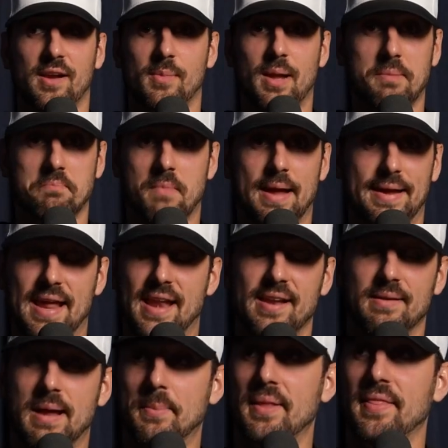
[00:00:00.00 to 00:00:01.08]
thing. I'm like, I get
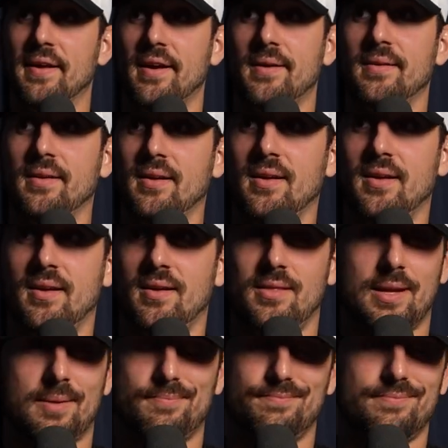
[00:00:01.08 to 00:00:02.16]
it. I've been there.
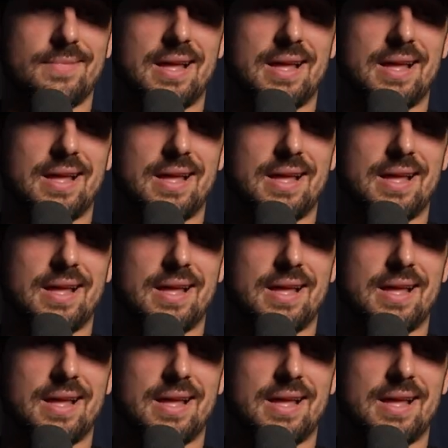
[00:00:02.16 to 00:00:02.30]
Like,